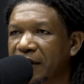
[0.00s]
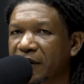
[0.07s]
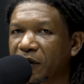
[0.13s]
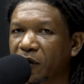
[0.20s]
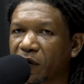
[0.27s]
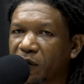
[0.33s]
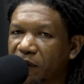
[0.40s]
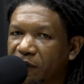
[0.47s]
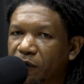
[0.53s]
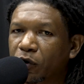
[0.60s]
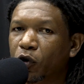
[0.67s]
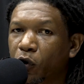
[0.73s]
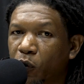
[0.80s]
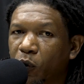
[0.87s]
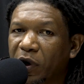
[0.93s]

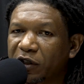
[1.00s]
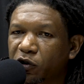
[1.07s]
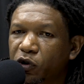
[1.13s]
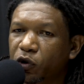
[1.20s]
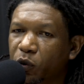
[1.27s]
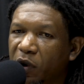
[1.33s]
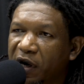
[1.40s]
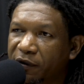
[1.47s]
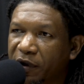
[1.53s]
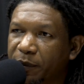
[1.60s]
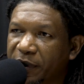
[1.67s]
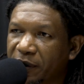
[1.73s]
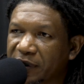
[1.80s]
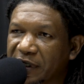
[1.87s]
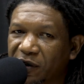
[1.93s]
Know what you are
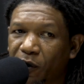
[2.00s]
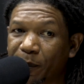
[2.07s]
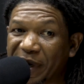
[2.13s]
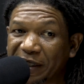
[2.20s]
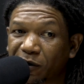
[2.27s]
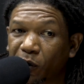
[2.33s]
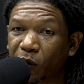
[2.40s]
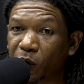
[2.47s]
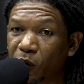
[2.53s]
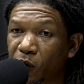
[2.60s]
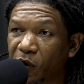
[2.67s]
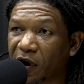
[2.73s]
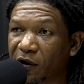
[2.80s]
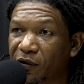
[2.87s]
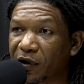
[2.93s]
about. It don't matter
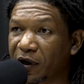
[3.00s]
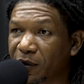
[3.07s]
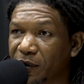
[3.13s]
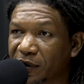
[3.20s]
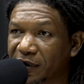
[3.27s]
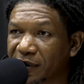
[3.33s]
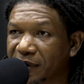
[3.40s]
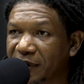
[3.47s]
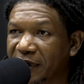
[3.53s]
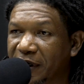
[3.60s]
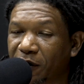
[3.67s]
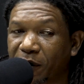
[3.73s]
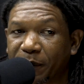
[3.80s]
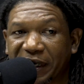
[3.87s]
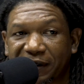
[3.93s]
who around.
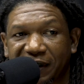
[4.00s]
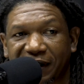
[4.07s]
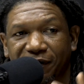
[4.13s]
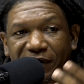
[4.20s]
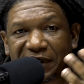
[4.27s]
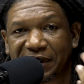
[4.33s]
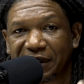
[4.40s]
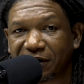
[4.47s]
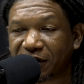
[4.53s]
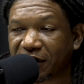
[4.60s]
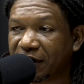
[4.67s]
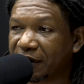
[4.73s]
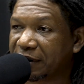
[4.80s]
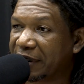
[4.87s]
It don't matter if it's this girl or